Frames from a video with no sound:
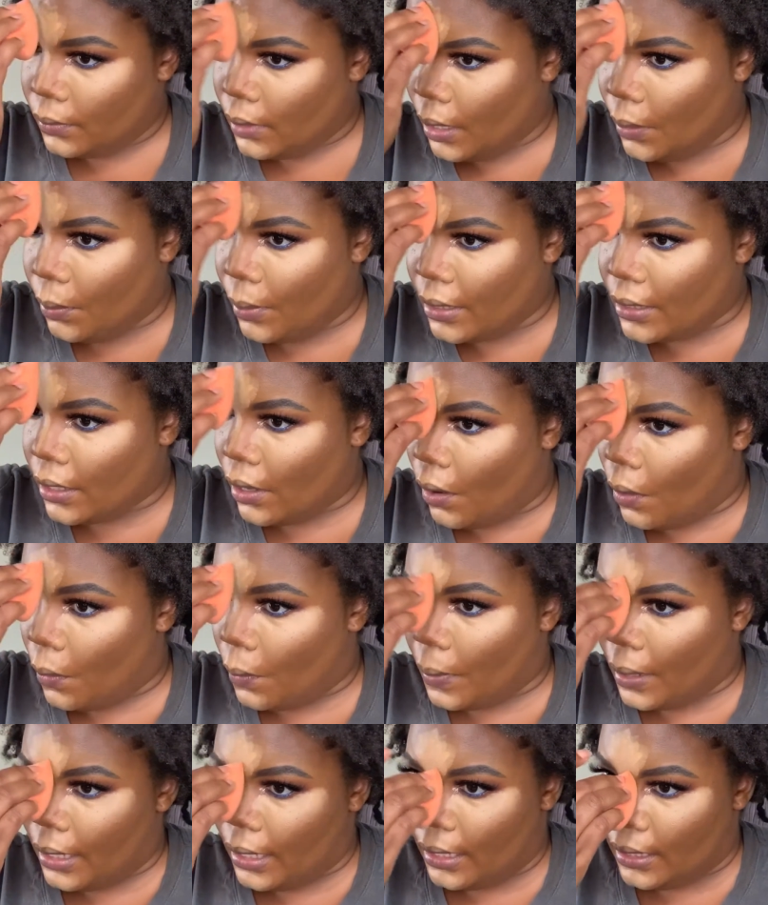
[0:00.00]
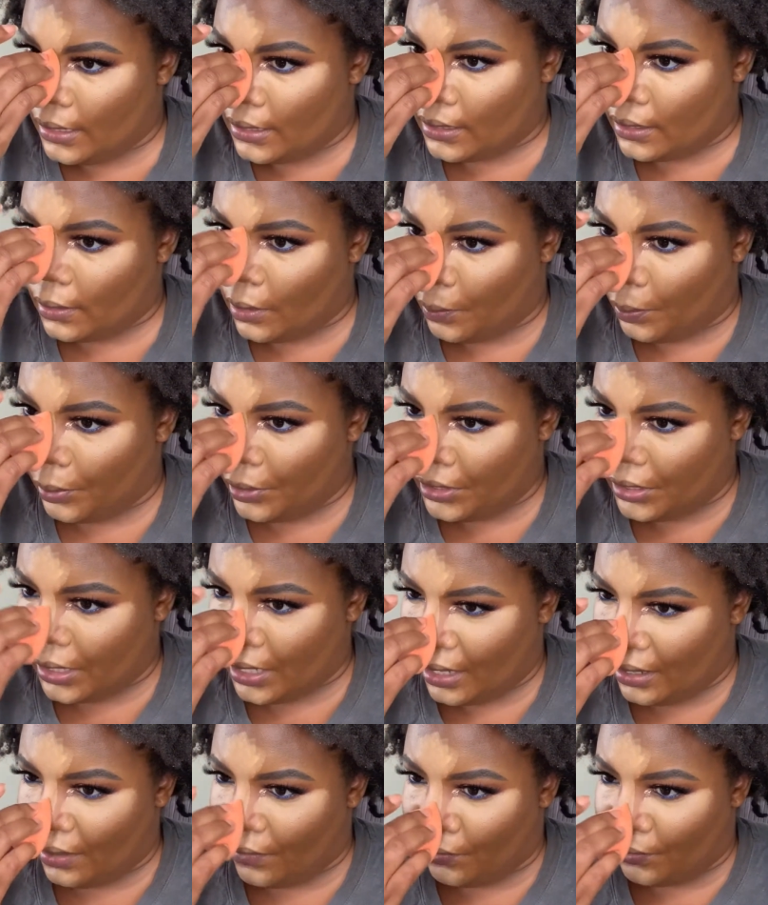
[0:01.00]
he wasn't always
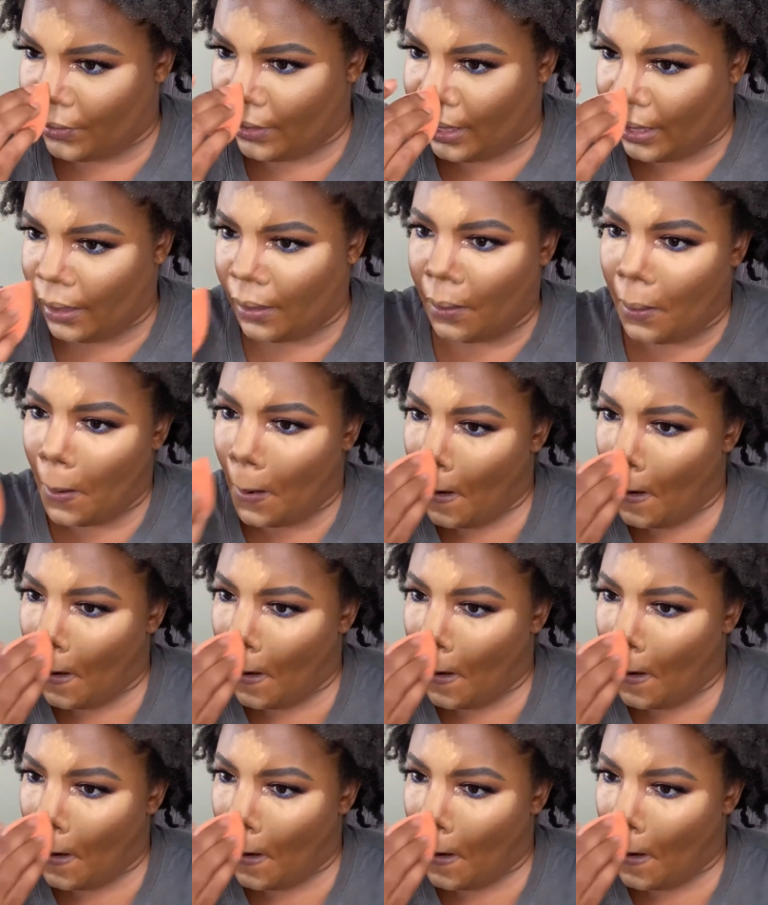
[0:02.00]
appreciated for that.